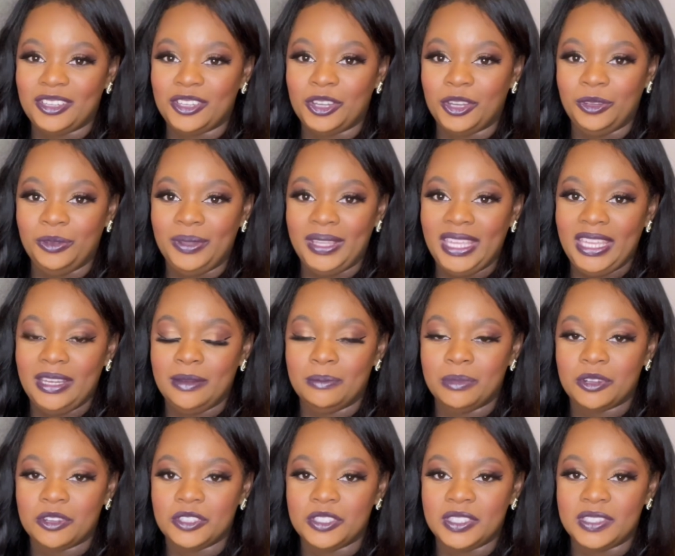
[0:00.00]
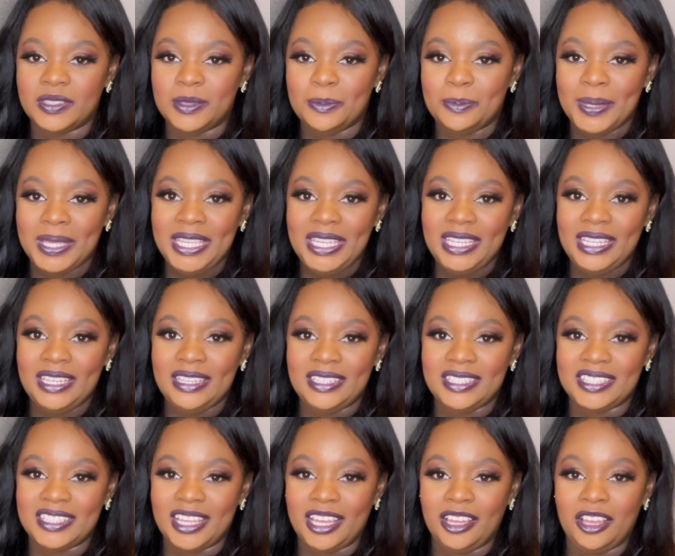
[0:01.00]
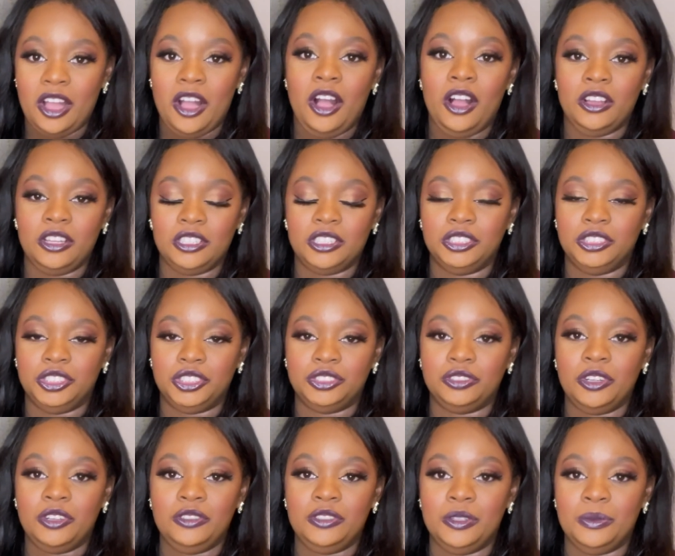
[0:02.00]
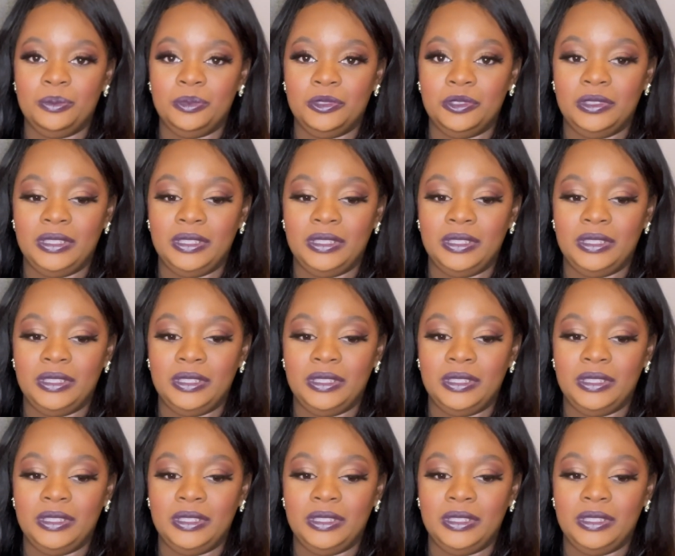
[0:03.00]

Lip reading: go in, because the peeling is like uncontrollable.